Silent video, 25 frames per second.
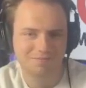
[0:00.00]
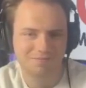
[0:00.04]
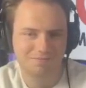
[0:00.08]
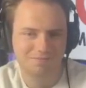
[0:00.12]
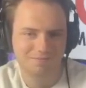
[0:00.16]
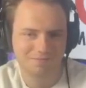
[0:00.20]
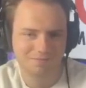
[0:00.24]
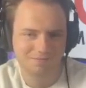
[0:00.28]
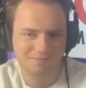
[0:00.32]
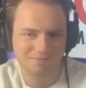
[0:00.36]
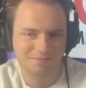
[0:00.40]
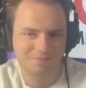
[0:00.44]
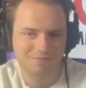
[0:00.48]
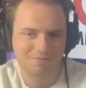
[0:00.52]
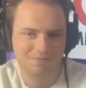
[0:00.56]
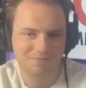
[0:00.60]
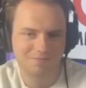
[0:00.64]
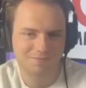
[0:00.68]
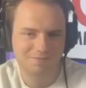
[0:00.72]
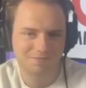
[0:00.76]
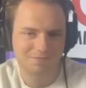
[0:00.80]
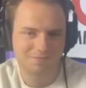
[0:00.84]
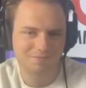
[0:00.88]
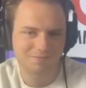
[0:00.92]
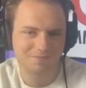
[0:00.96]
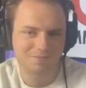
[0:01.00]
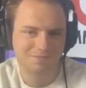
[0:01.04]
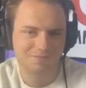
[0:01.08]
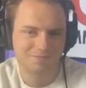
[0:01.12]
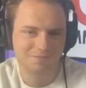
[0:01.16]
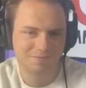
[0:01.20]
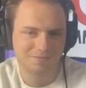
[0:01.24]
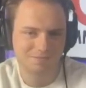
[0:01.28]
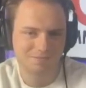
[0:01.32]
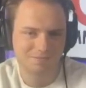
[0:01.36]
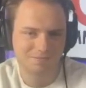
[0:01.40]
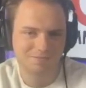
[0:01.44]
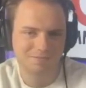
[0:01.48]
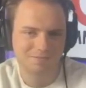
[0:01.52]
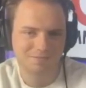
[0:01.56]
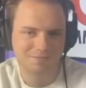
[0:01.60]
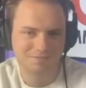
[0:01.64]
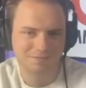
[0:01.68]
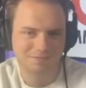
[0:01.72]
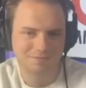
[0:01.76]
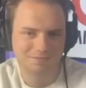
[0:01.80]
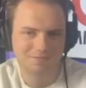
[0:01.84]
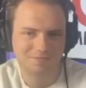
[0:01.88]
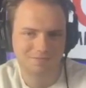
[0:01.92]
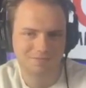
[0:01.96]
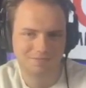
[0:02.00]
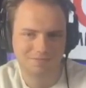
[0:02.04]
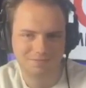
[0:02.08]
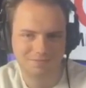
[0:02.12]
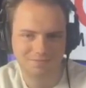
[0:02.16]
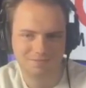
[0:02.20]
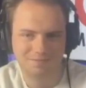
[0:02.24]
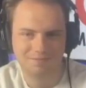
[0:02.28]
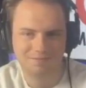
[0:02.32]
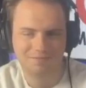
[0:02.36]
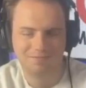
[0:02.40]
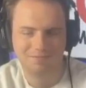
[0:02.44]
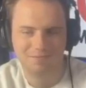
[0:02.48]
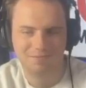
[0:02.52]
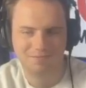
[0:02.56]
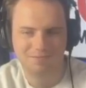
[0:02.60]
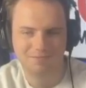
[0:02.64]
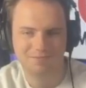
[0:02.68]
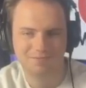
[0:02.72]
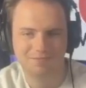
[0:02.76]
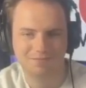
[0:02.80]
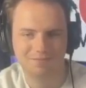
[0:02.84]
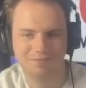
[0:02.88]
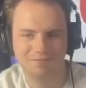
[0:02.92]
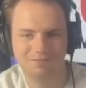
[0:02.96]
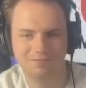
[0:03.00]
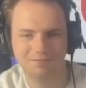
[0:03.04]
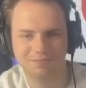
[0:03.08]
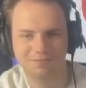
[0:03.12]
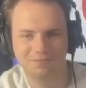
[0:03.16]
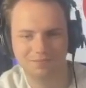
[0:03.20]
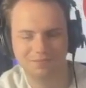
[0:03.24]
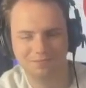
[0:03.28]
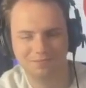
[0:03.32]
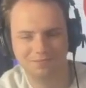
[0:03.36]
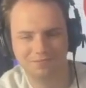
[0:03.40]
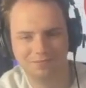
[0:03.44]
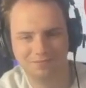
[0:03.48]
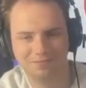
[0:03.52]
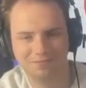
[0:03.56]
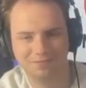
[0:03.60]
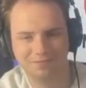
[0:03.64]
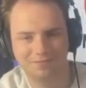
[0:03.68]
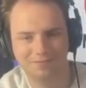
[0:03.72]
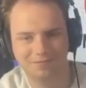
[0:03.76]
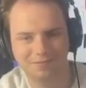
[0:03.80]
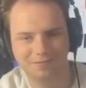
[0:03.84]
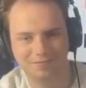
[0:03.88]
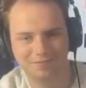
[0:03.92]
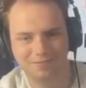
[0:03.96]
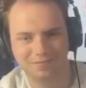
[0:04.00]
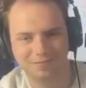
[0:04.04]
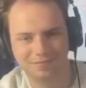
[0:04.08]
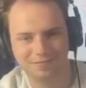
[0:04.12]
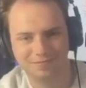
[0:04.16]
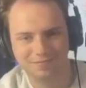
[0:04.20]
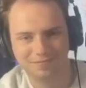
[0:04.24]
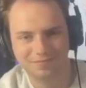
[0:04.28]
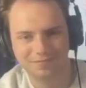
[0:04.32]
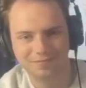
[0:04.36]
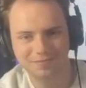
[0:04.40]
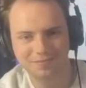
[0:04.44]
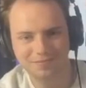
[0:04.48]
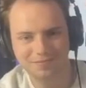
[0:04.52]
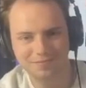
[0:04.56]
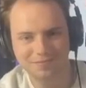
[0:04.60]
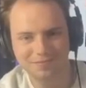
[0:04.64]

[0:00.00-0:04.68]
The person shown says nothing.